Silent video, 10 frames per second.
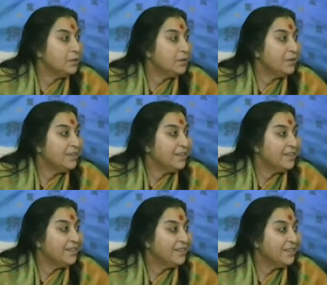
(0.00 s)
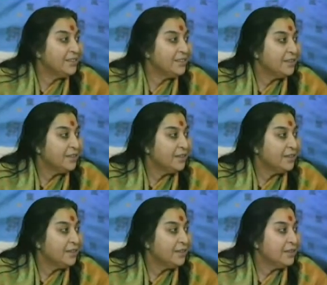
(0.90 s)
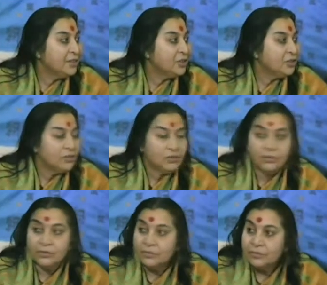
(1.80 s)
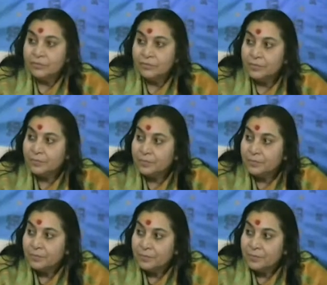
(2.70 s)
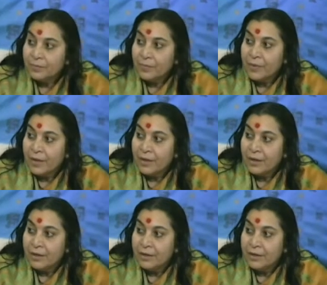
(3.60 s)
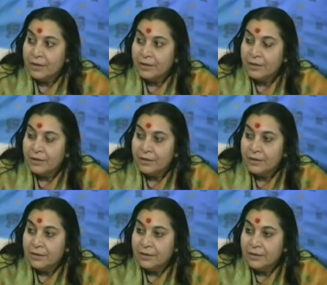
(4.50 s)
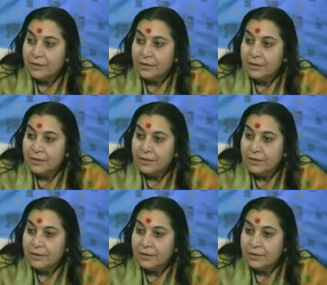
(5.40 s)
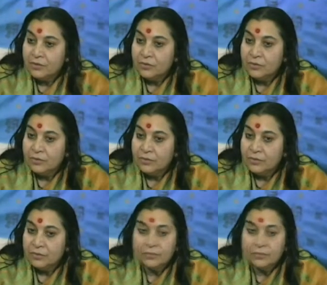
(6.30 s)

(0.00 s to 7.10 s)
No one is speaking in this clip.